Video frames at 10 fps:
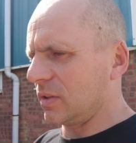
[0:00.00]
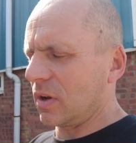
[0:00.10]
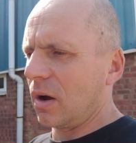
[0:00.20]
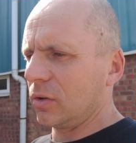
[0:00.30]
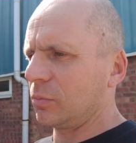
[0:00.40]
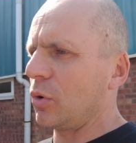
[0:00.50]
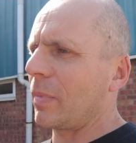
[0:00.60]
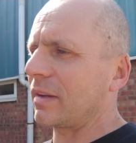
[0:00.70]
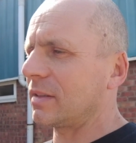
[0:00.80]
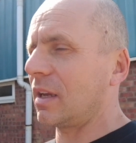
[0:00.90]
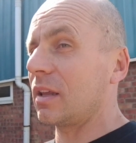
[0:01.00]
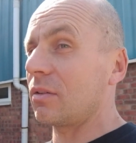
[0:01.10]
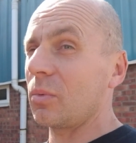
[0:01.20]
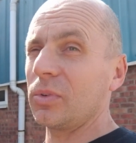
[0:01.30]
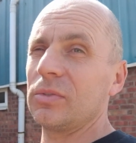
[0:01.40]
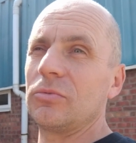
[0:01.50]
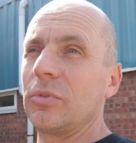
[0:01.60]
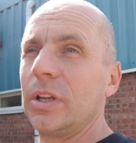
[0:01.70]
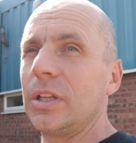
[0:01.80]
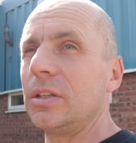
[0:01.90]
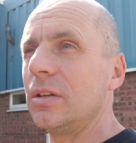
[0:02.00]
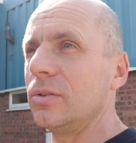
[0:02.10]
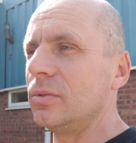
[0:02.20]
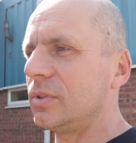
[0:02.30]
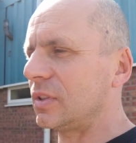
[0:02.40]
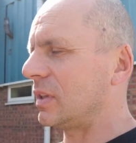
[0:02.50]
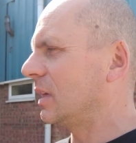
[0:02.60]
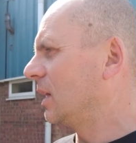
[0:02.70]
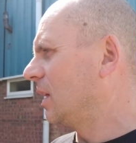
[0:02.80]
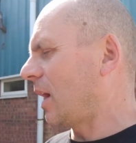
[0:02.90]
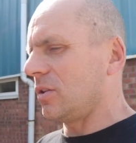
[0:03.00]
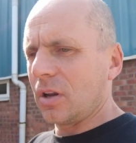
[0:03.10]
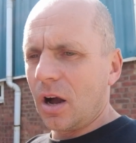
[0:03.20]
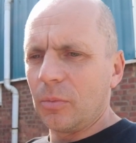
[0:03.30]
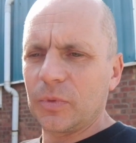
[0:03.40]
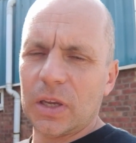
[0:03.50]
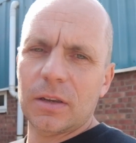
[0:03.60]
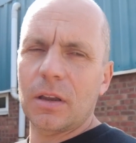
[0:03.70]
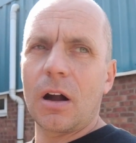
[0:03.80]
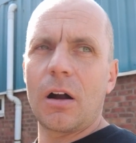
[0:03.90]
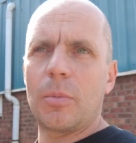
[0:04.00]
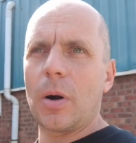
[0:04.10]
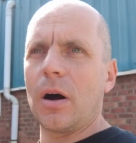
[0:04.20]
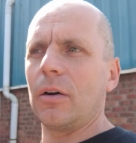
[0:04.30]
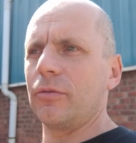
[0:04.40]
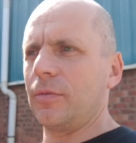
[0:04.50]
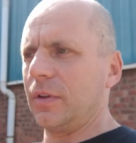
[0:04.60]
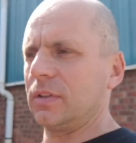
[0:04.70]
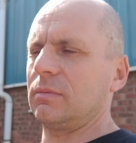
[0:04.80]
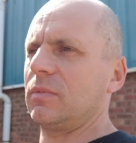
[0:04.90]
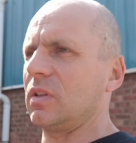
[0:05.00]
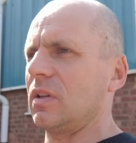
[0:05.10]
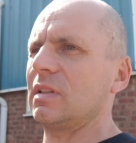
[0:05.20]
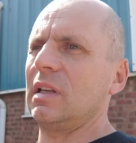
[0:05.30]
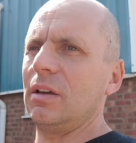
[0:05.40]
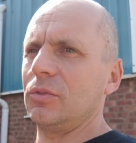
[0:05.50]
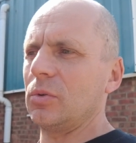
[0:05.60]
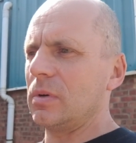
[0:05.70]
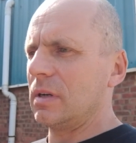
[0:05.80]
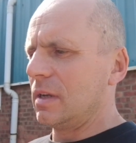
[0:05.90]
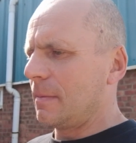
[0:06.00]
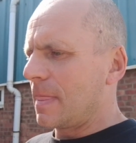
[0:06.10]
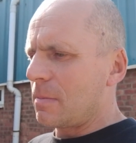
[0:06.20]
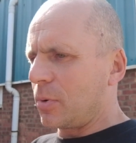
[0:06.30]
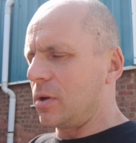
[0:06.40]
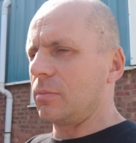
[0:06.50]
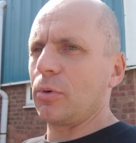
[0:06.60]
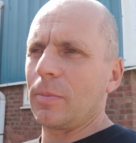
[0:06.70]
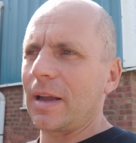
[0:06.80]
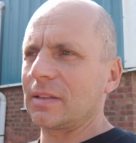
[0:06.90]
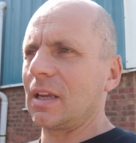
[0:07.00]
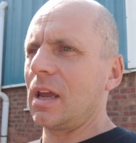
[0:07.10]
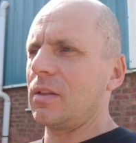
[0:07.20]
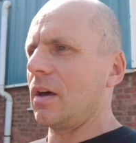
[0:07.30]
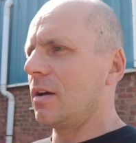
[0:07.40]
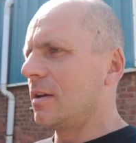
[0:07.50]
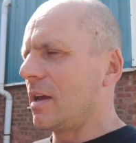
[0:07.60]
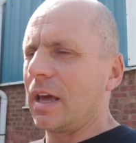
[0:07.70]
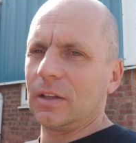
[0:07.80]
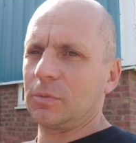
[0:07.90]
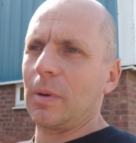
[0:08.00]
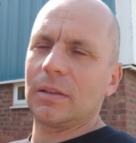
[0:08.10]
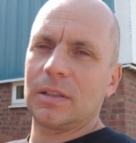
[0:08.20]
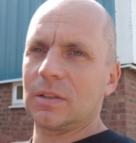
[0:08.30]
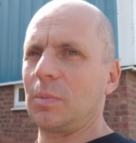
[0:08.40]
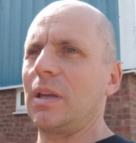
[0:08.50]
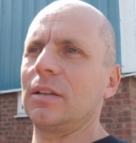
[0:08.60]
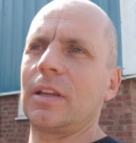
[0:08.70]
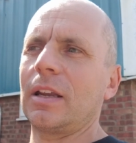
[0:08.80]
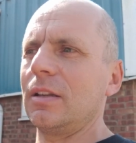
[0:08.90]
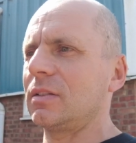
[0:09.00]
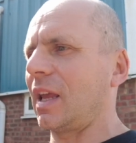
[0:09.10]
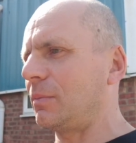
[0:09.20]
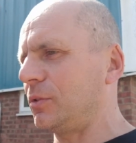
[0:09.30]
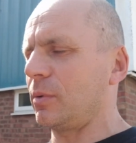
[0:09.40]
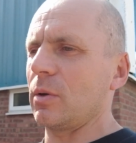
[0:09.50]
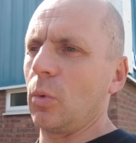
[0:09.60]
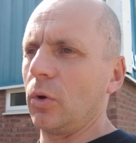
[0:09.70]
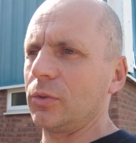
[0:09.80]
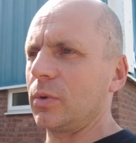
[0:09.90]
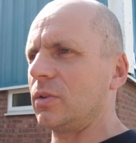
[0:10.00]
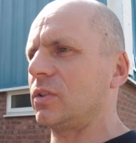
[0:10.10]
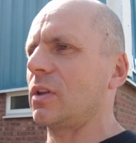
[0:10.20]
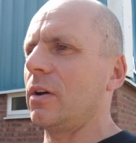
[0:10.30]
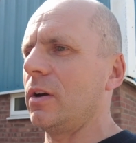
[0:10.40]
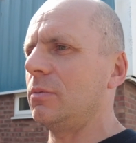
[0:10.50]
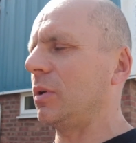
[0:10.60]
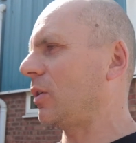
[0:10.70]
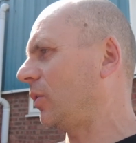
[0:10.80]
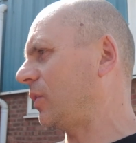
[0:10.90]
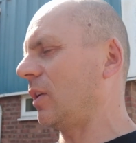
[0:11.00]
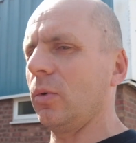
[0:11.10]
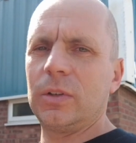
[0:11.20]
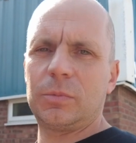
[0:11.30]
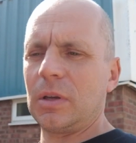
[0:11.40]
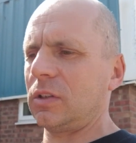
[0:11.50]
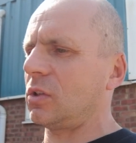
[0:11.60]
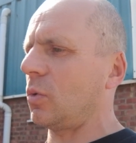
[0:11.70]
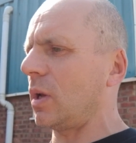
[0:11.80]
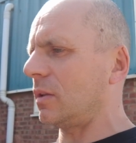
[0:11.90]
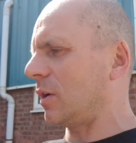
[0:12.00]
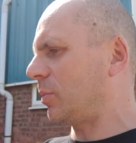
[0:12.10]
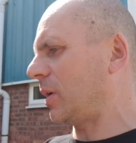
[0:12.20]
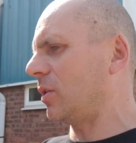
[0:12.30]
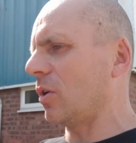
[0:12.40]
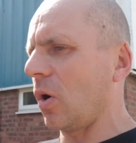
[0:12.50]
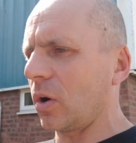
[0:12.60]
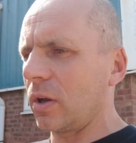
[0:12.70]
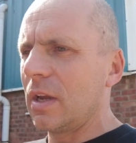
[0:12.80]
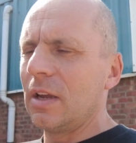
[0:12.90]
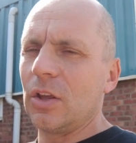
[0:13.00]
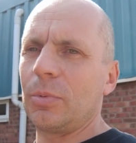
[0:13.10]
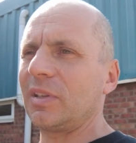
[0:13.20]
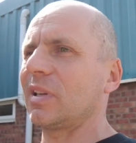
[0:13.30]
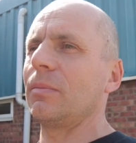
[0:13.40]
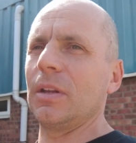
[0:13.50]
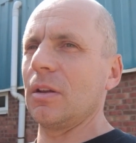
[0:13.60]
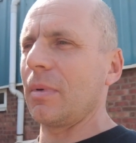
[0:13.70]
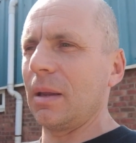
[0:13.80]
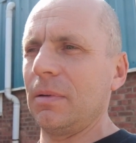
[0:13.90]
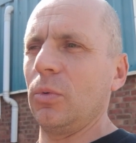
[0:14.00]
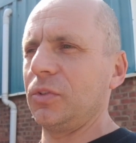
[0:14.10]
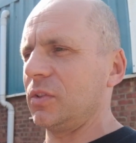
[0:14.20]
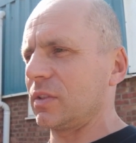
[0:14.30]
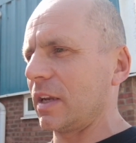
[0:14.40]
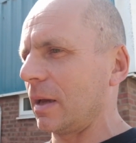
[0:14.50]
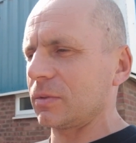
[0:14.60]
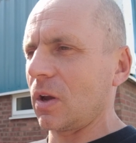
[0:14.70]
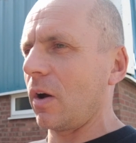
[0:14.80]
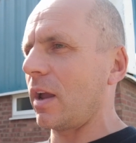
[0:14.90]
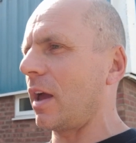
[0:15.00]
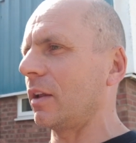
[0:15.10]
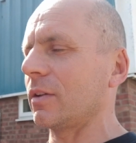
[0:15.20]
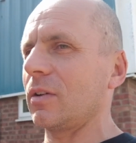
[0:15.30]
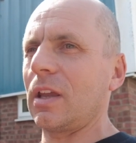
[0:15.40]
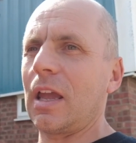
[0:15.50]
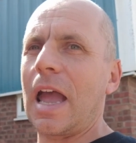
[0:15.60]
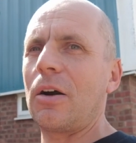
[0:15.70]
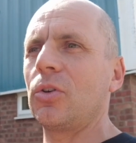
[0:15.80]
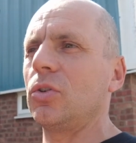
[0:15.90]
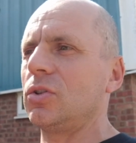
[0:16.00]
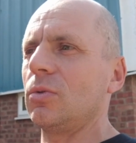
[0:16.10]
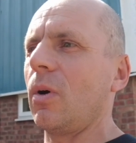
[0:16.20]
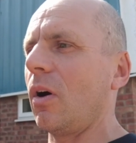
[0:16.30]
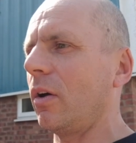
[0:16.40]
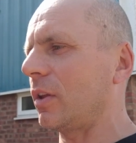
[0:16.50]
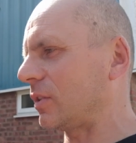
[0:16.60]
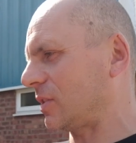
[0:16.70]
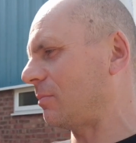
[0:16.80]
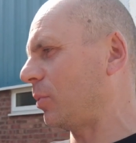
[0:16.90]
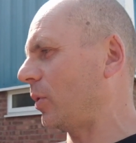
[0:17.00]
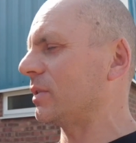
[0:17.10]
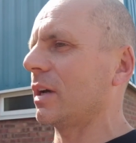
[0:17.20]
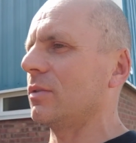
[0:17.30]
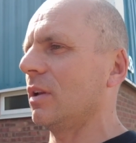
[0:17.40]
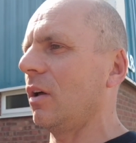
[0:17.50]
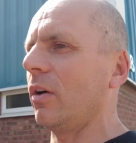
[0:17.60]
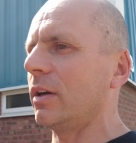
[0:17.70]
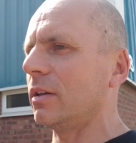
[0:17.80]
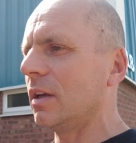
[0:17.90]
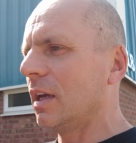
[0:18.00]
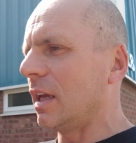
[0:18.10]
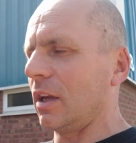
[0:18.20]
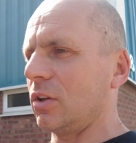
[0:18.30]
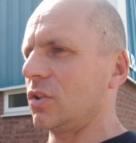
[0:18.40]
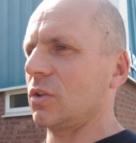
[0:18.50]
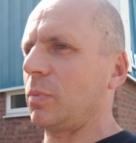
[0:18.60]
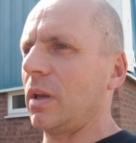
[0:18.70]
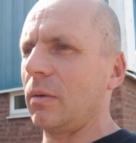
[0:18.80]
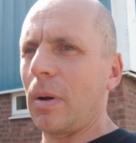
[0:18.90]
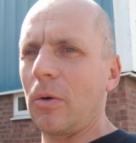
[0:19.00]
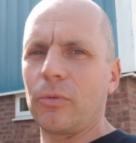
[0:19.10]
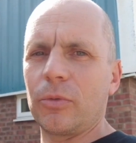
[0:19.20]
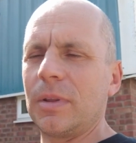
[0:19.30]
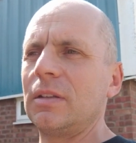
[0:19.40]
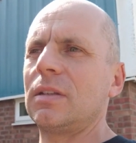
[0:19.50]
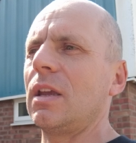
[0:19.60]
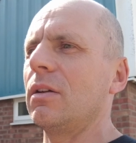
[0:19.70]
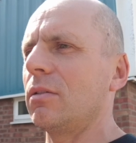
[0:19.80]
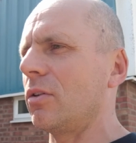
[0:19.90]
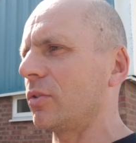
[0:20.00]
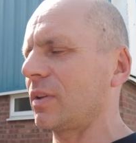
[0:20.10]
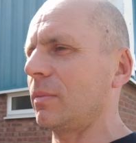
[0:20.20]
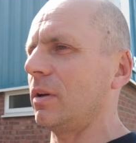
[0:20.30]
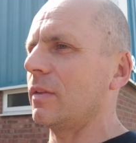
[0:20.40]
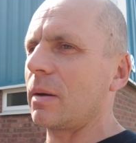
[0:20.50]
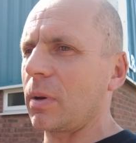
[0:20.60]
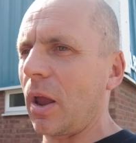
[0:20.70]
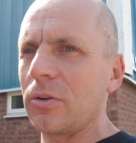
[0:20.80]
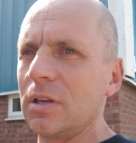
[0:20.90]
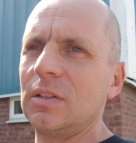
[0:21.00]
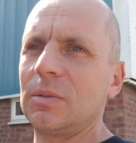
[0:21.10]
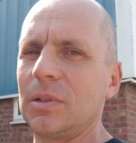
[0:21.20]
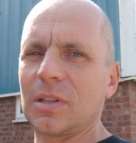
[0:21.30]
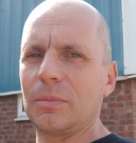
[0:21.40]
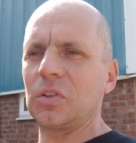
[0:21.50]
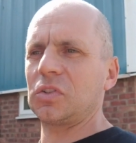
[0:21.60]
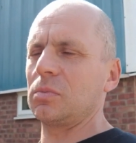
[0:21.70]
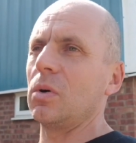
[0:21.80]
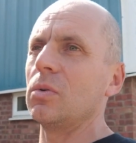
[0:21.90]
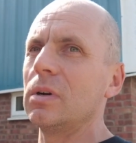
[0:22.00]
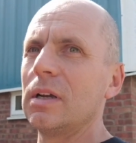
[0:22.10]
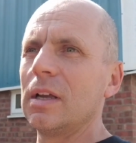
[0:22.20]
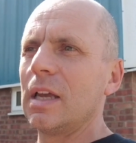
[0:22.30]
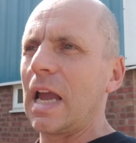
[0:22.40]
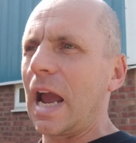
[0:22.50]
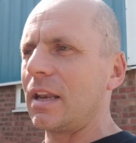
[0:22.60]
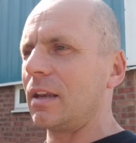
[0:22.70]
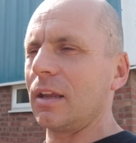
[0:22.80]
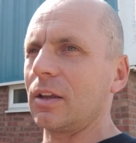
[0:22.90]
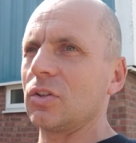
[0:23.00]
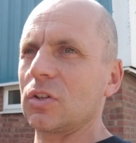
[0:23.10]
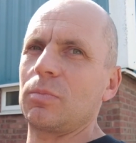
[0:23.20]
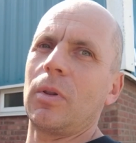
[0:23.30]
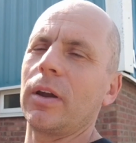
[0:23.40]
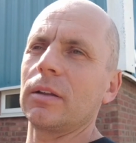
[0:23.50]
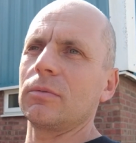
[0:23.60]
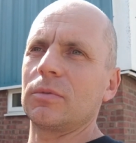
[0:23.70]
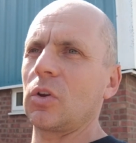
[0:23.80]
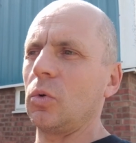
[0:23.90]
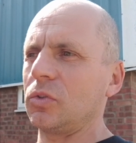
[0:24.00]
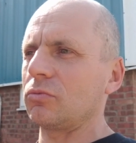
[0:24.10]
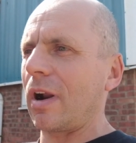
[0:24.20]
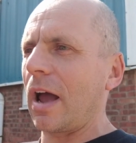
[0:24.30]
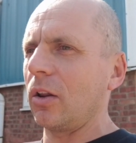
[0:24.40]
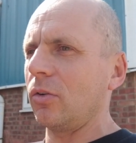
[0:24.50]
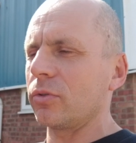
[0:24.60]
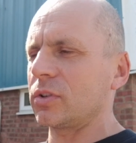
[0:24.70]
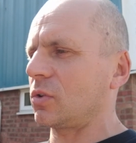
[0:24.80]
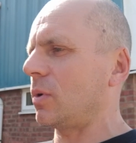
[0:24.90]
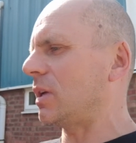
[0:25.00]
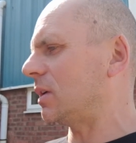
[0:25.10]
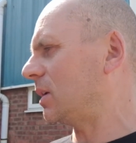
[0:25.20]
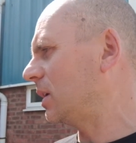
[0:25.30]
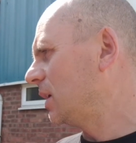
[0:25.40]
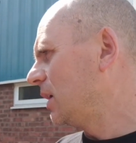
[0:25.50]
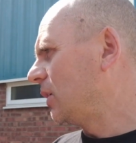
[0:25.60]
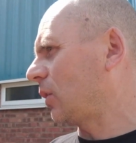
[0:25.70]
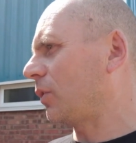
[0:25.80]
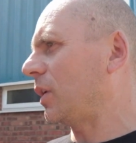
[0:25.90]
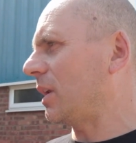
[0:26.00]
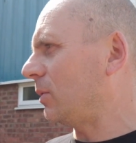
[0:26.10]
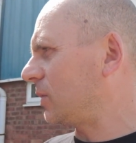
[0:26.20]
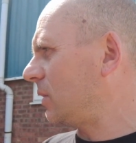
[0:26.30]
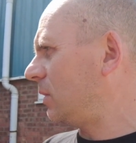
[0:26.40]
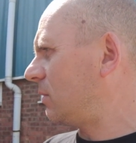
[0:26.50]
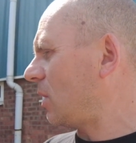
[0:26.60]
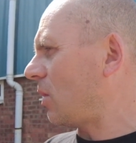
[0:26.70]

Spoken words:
this car was put back together, it wasn't really used, and you can't take a car apart to this level, put back together and expect it to be exactly the same as what it was when you started, because there'll always be a squeak, there'll be a knock, there'll be something that maybe wasn't done up tight, and I don't care how good you are, at some point down the line it could just be a bolt from the interior or something like that, but it only needs to be something small, and then it can just like cause a rattle or a squeak. So I think there was a